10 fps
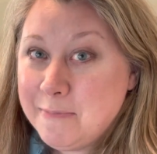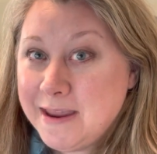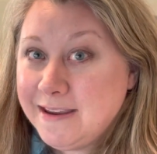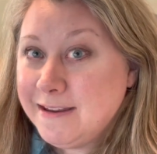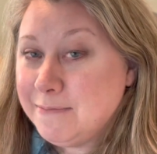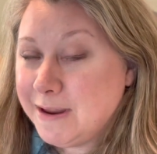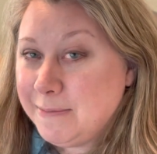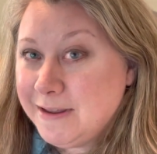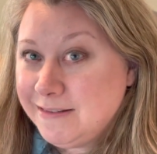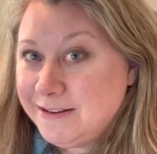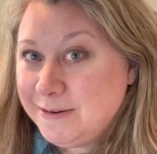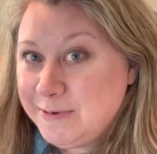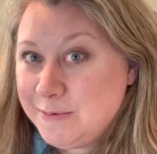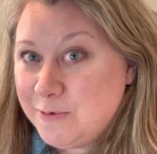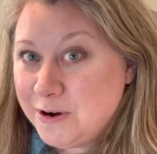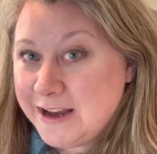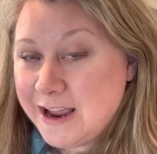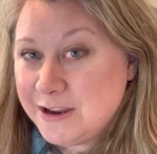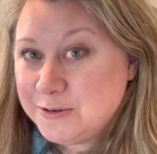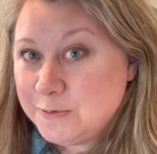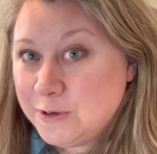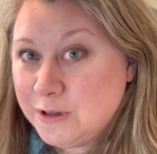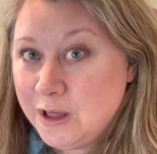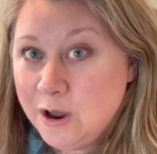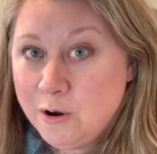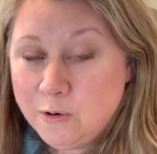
make it maybe a little bit more casual